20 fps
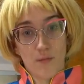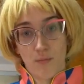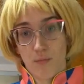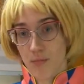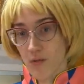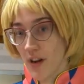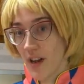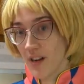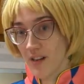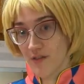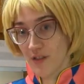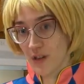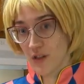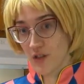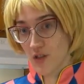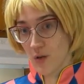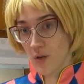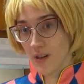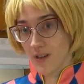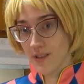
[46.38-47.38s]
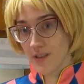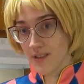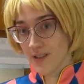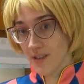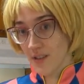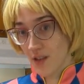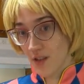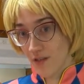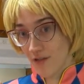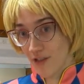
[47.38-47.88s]
bread of your choice,
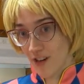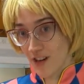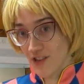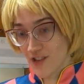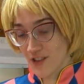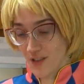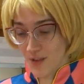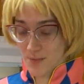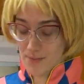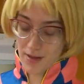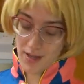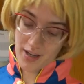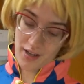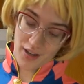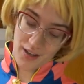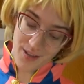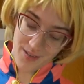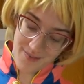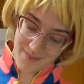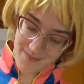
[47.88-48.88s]
the fresher the better,